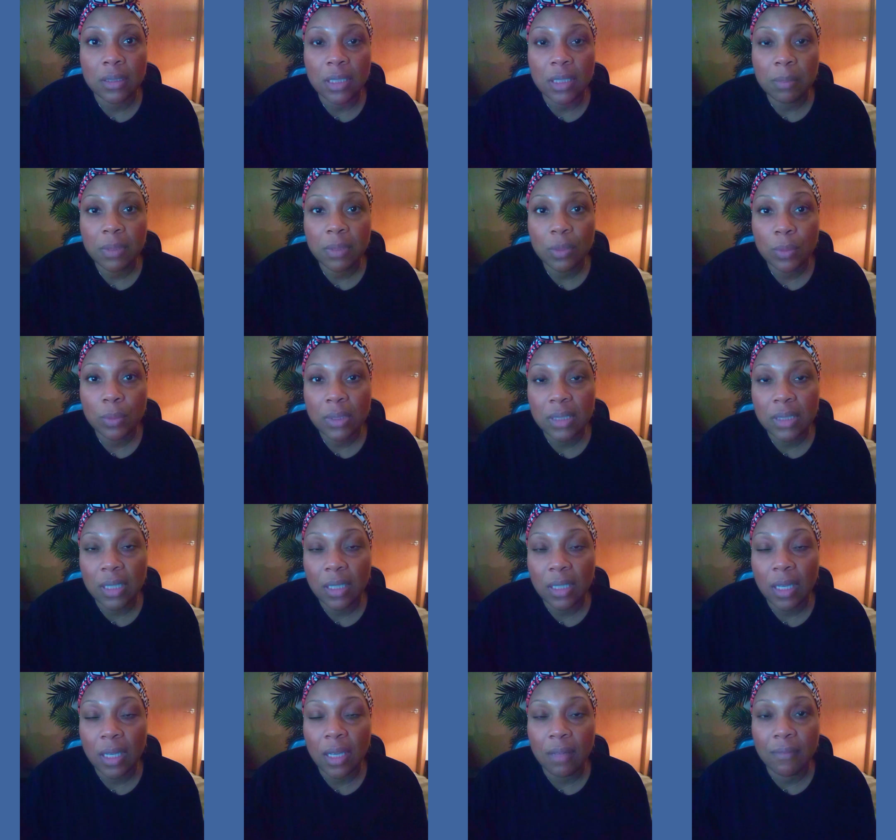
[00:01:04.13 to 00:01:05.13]
deeply
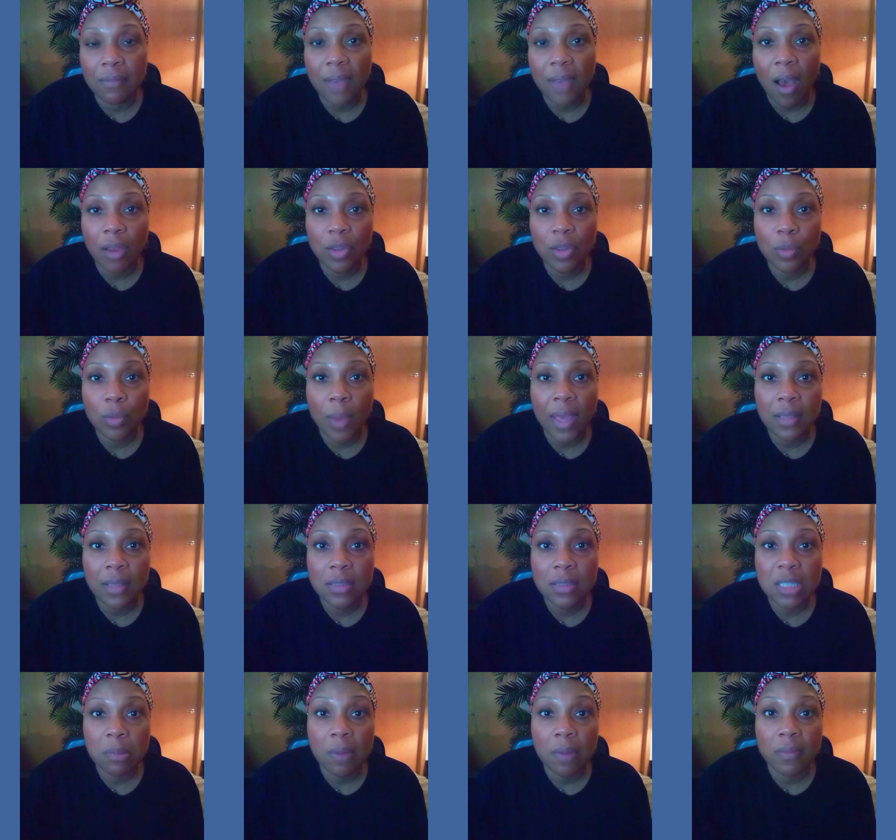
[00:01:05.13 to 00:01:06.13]
within and
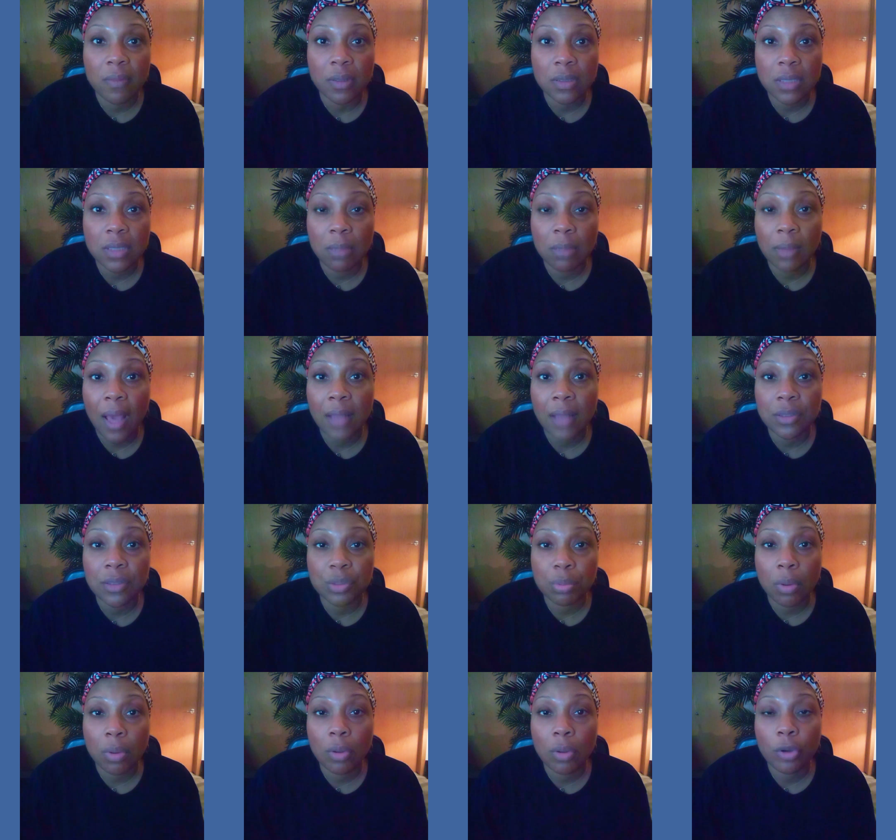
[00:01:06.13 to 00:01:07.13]
evaluate some of their
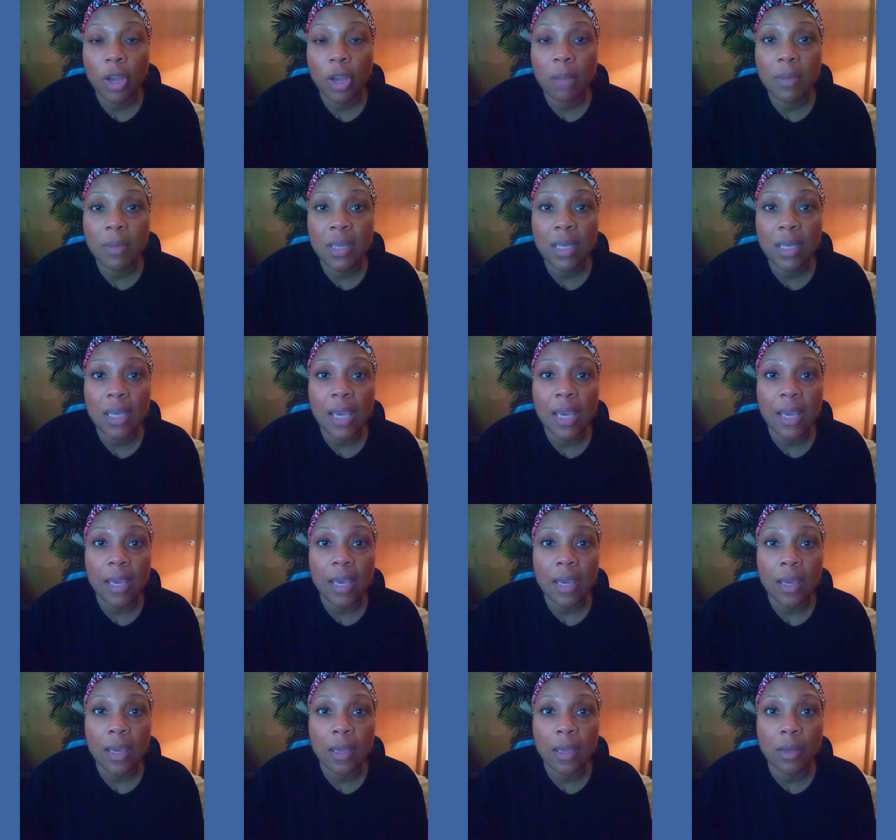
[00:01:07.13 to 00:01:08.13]
subconscious programming
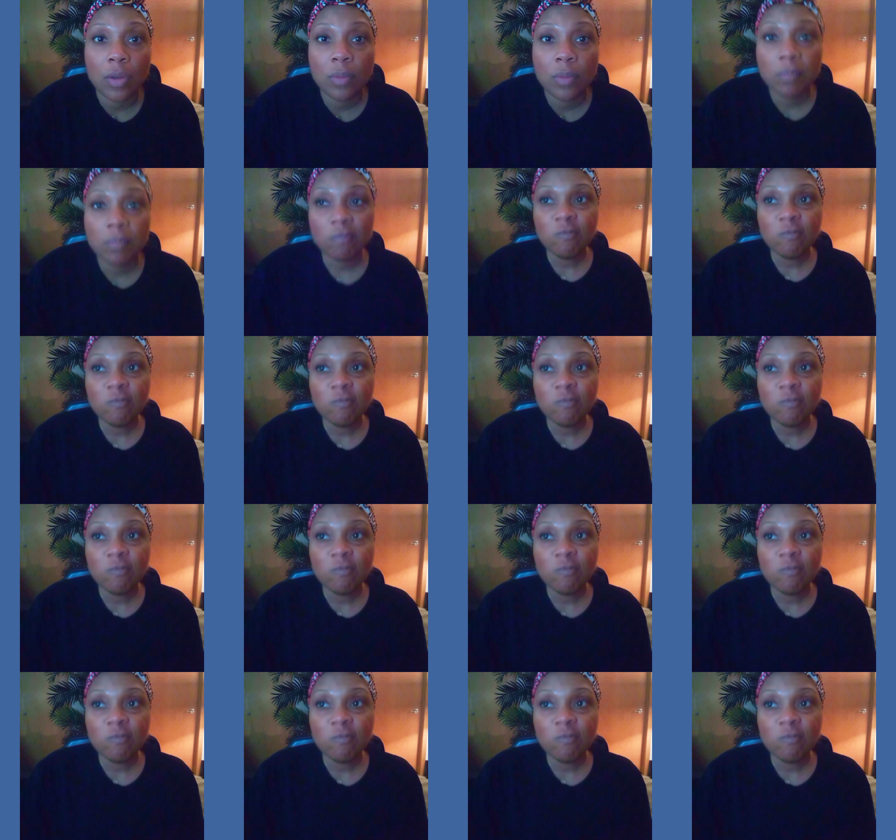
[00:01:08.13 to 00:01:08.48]
and